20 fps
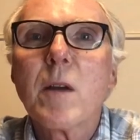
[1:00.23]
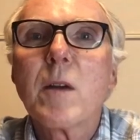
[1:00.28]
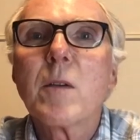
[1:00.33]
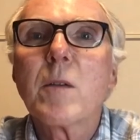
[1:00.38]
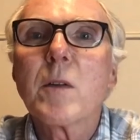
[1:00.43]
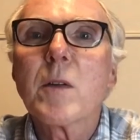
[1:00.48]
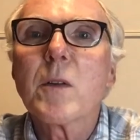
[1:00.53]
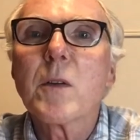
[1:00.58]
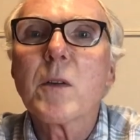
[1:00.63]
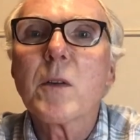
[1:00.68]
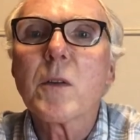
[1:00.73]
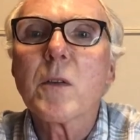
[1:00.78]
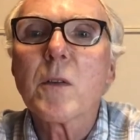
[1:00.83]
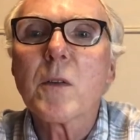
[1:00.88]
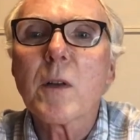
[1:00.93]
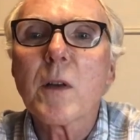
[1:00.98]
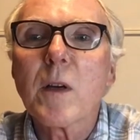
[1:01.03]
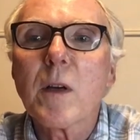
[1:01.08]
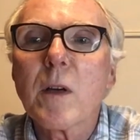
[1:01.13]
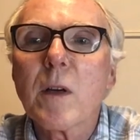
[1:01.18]
which is
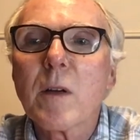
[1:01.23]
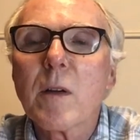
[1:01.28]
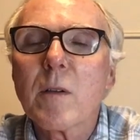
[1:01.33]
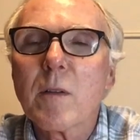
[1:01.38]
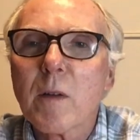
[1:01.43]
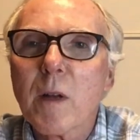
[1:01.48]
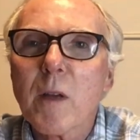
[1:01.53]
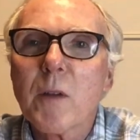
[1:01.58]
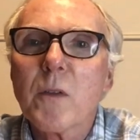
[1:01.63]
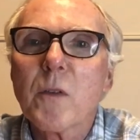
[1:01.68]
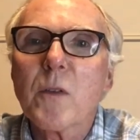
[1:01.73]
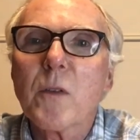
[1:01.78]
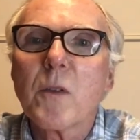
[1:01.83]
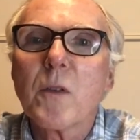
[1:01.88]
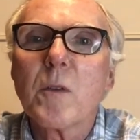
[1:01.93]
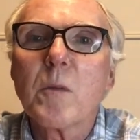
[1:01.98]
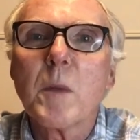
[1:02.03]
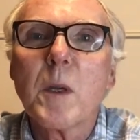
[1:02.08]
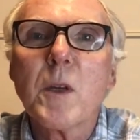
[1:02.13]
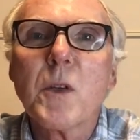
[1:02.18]
nice to
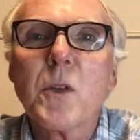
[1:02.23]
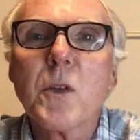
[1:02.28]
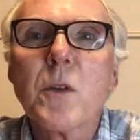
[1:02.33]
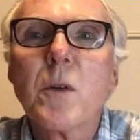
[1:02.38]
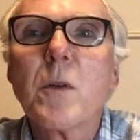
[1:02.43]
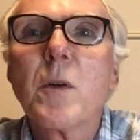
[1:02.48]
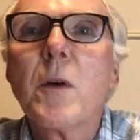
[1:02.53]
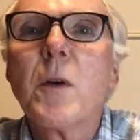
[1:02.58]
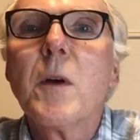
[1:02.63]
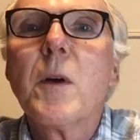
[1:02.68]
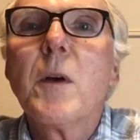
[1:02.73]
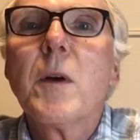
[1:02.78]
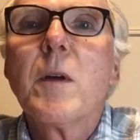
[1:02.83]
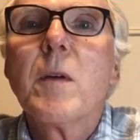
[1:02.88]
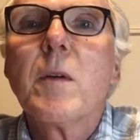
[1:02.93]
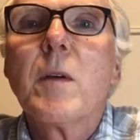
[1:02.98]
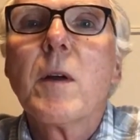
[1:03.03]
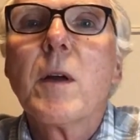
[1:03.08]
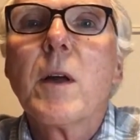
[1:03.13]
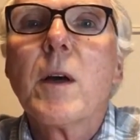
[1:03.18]
meet you
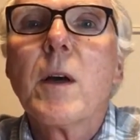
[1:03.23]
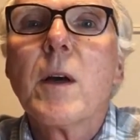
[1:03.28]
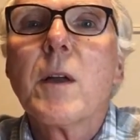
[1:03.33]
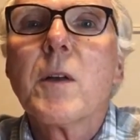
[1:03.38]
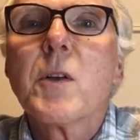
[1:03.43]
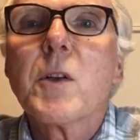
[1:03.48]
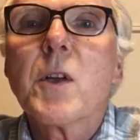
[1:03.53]
in